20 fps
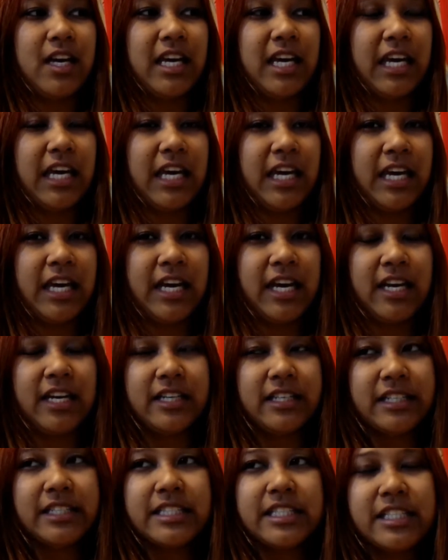
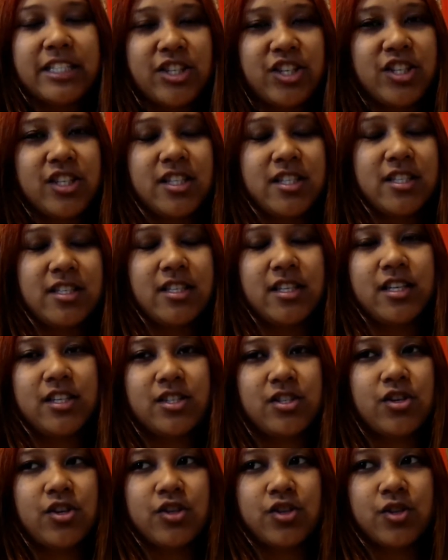And this is just, it
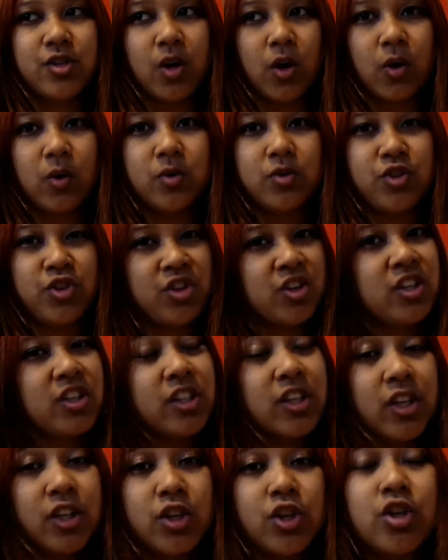just goes, you're
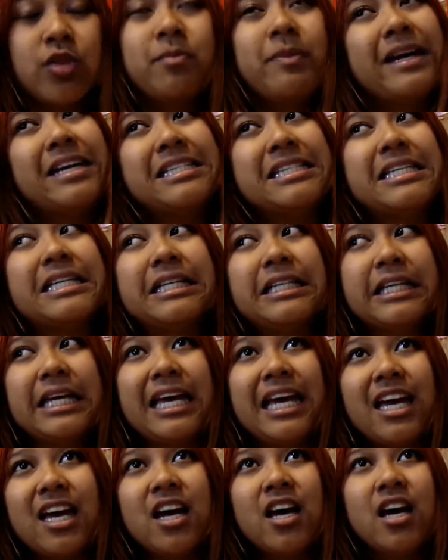
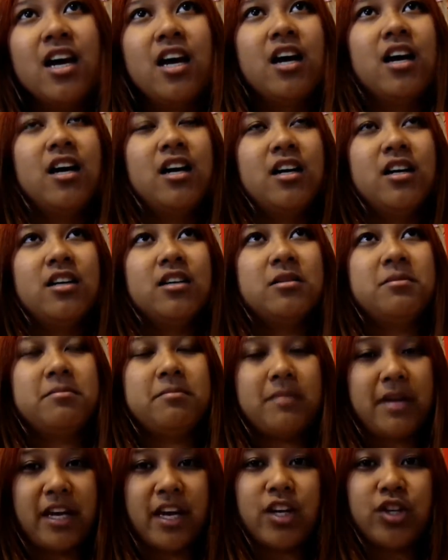basically,
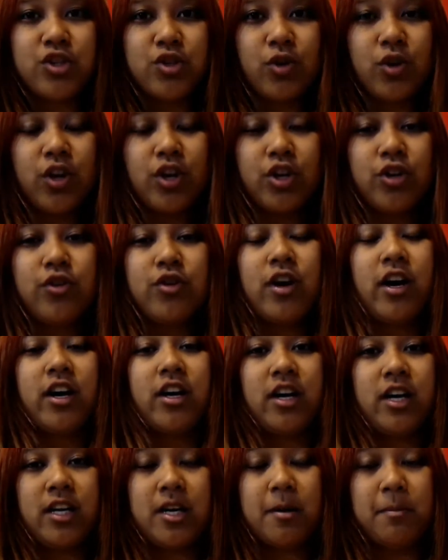make it short, you are
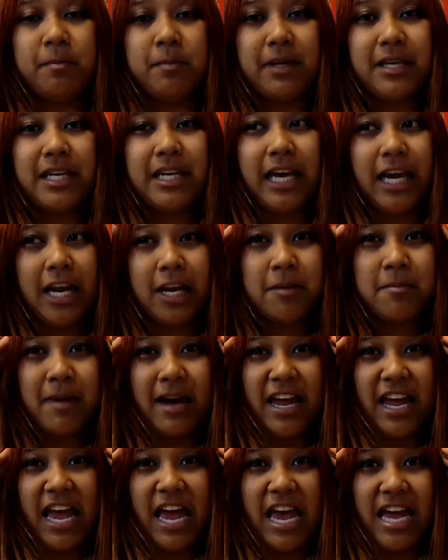gonna be in my
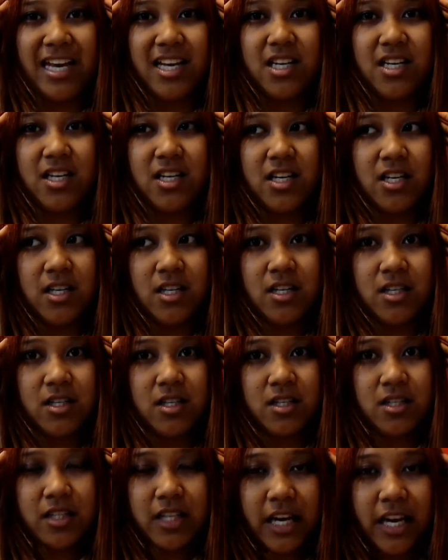head.
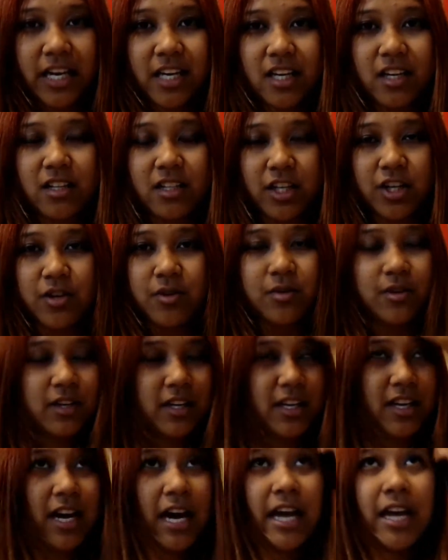Like,
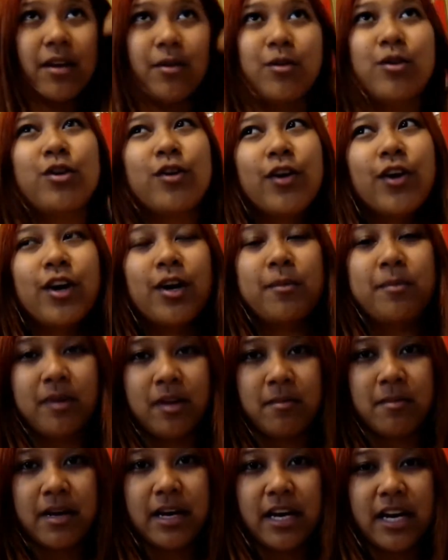literally, you're gonna be
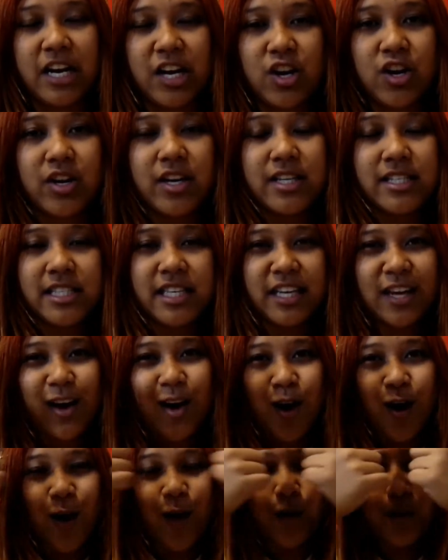in my head and you're gonna see
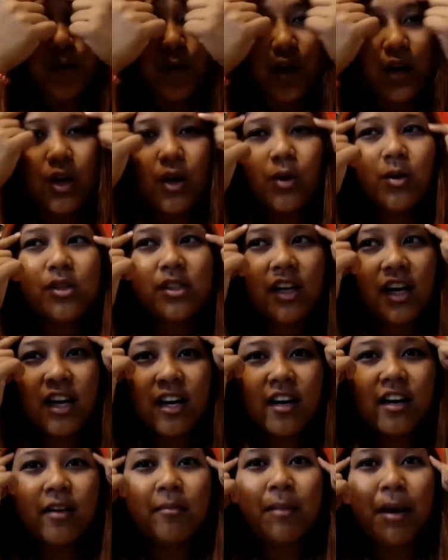what goes
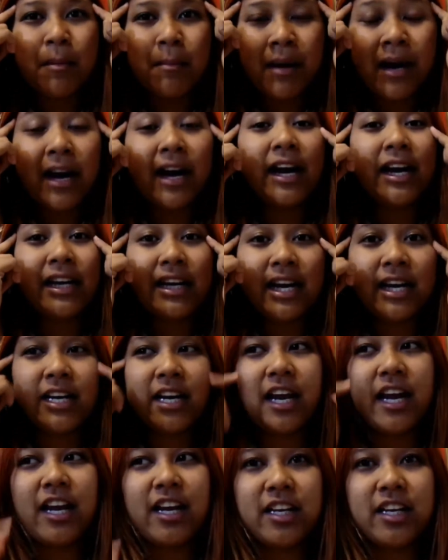on in my mind at night.